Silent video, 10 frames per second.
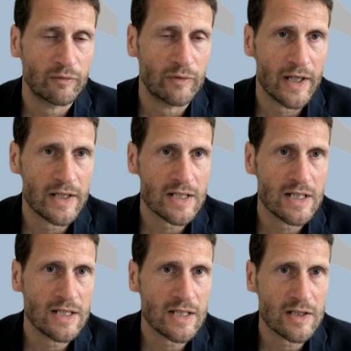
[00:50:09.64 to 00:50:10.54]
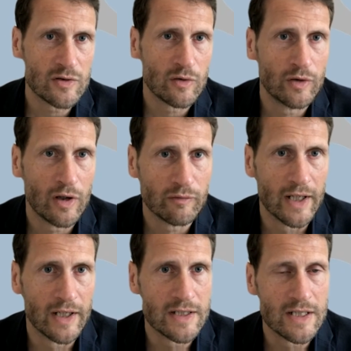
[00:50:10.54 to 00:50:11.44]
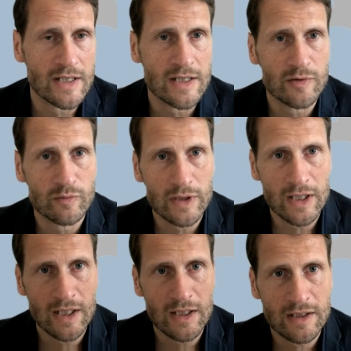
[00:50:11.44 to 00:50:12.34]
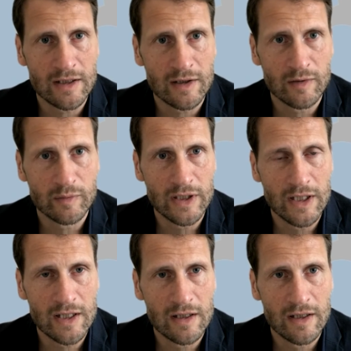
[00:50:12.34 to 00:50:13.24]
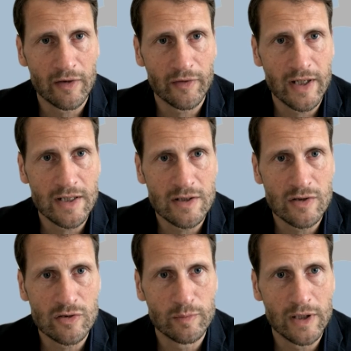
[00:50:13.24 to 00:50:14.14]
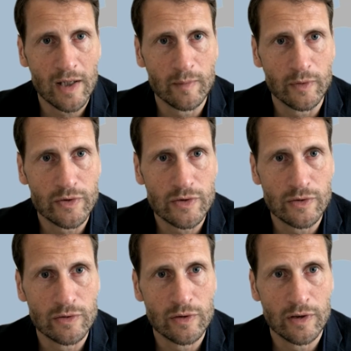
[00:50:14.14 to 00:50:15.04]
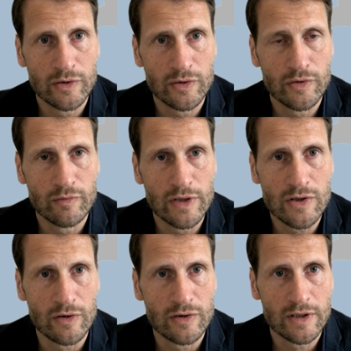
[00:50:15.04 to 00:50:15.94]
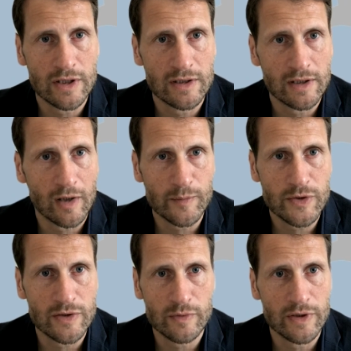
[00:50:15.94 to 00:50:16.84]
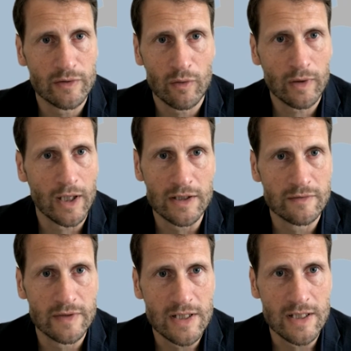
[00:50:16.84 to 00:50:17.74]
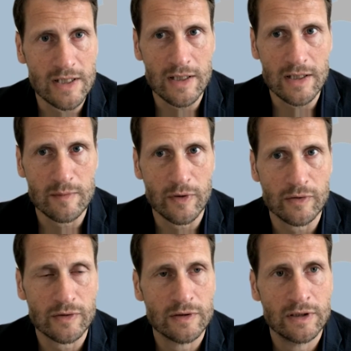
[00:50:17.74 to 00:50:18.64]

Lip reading: rare diseases or not rare diseases, we need the health data to be able to do the research that helps us with all kinds of diseases, I suppose.